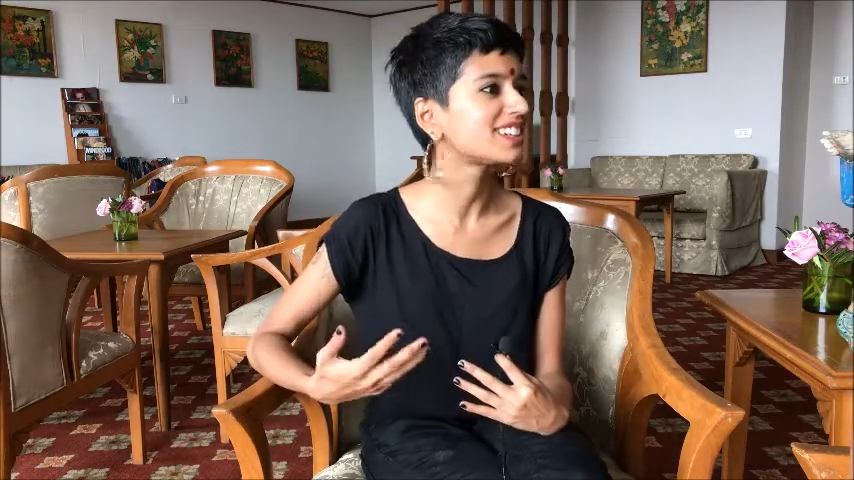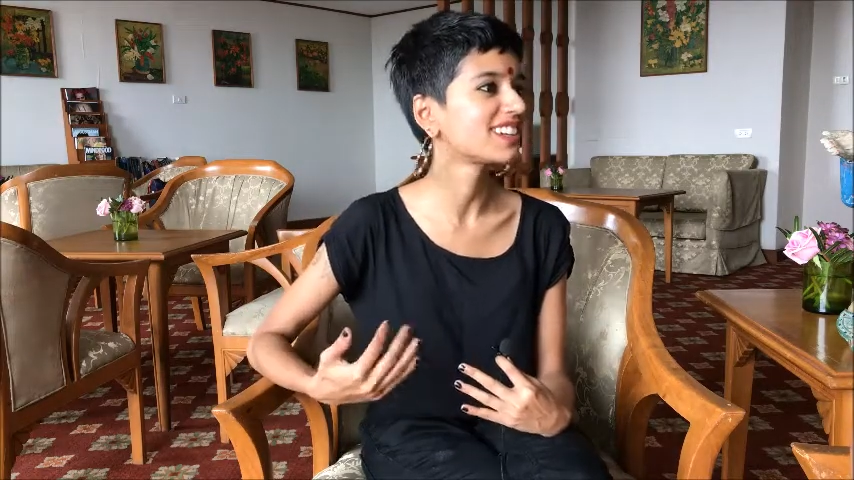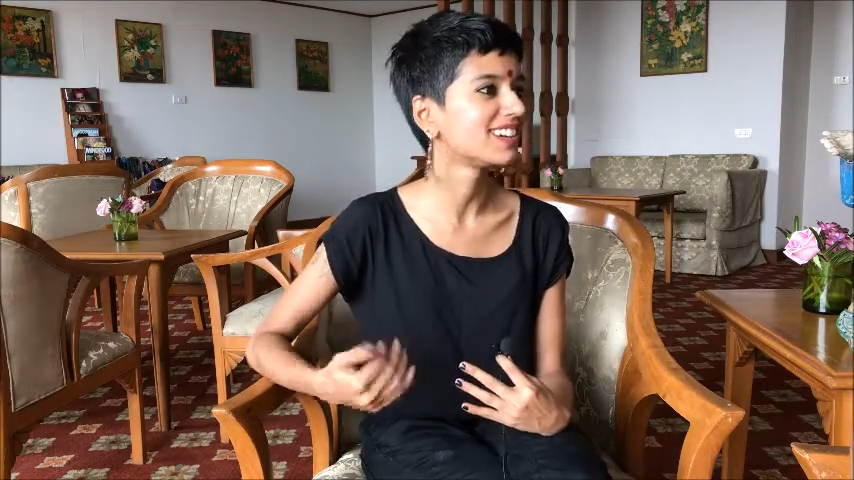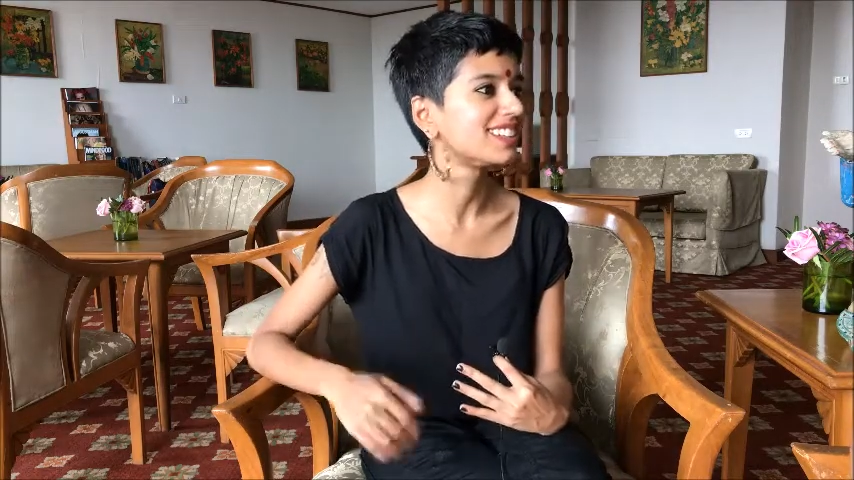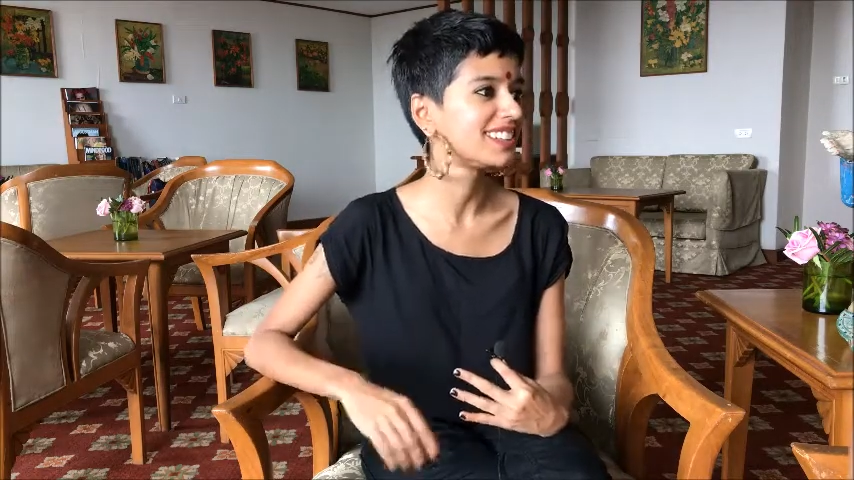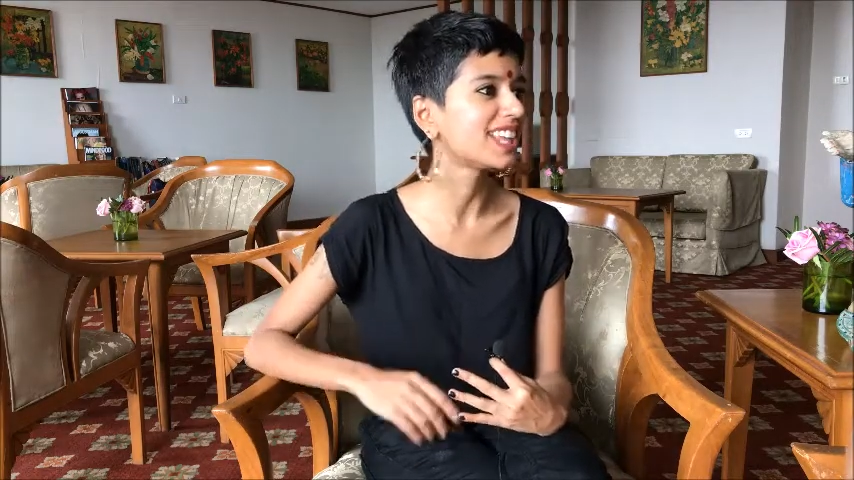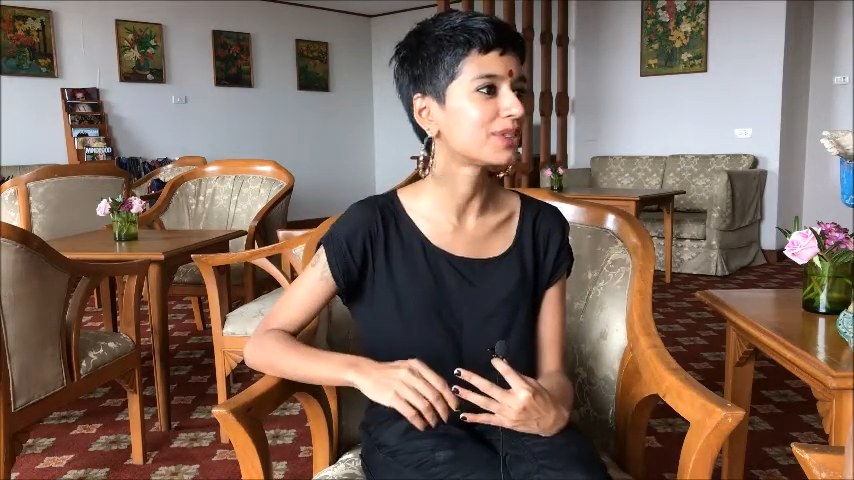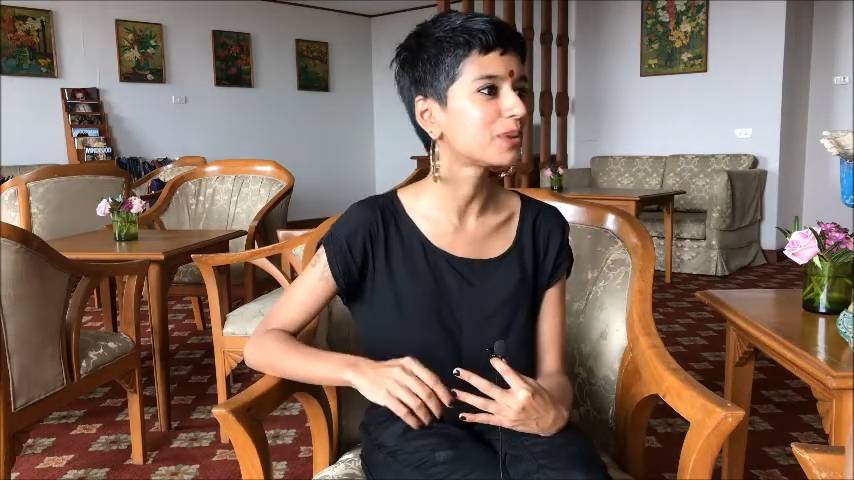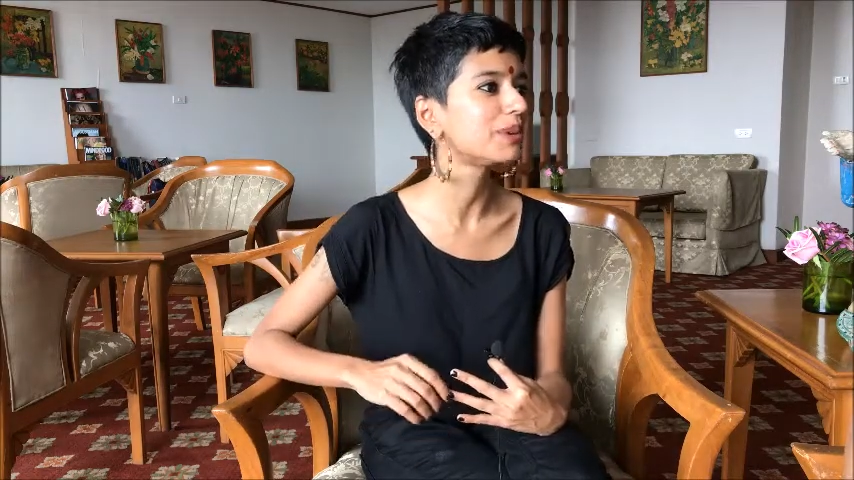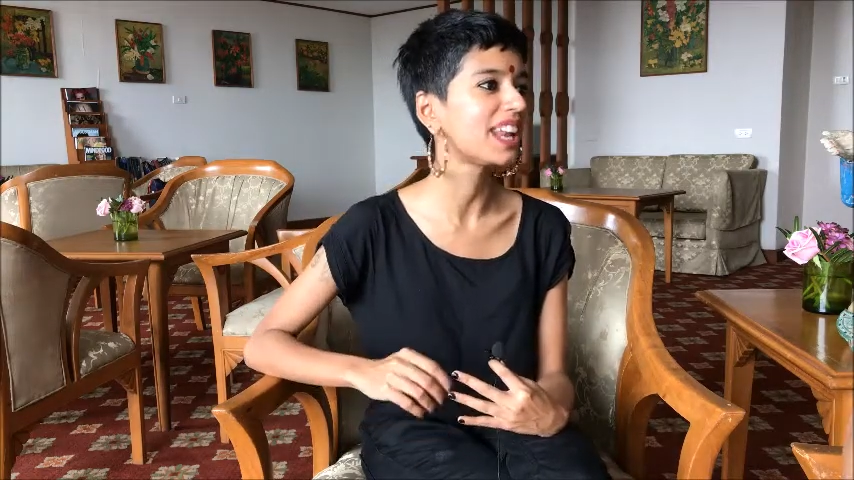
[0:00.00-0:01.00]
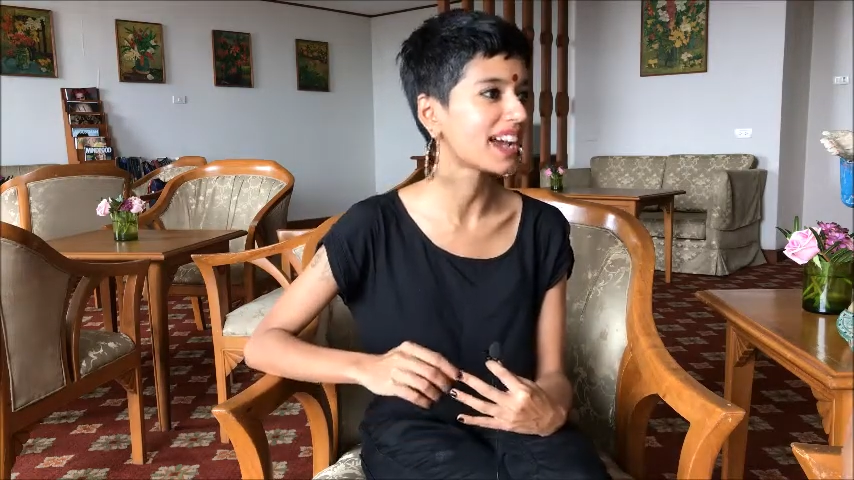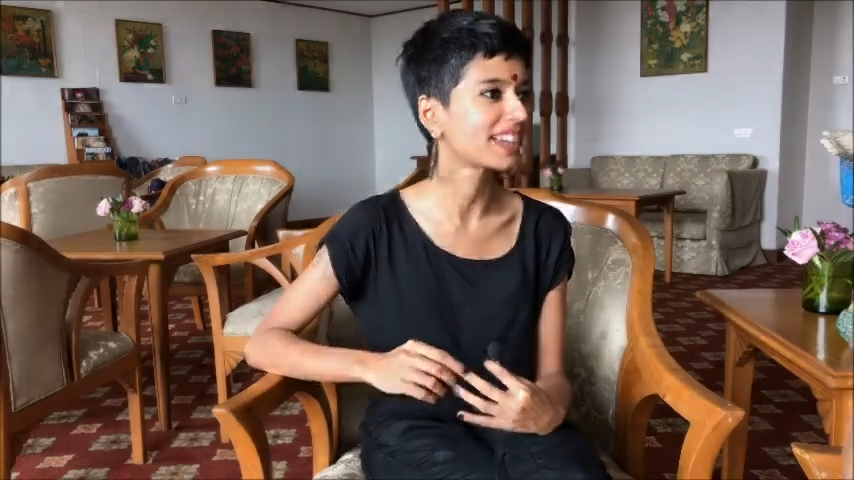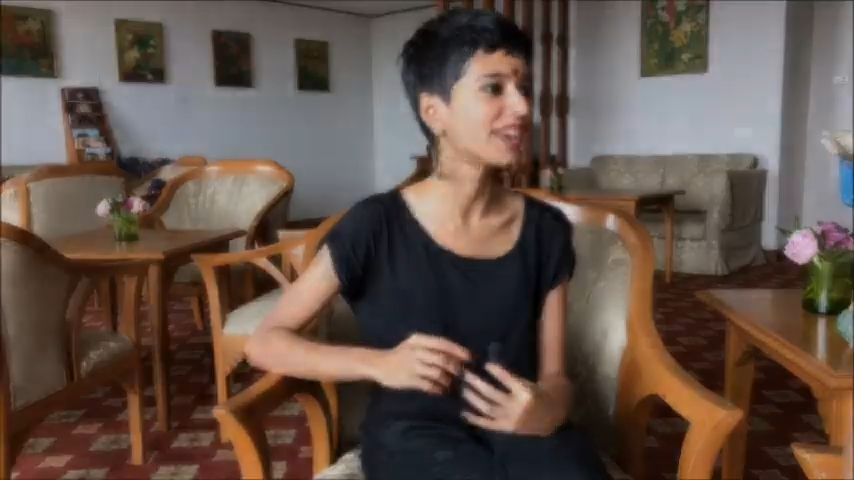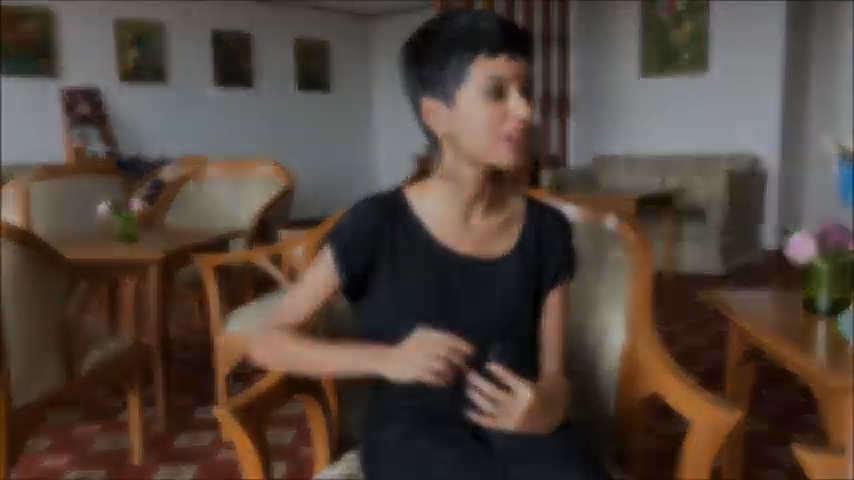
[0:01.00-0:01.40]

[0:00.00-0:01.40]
uh, that would be lacking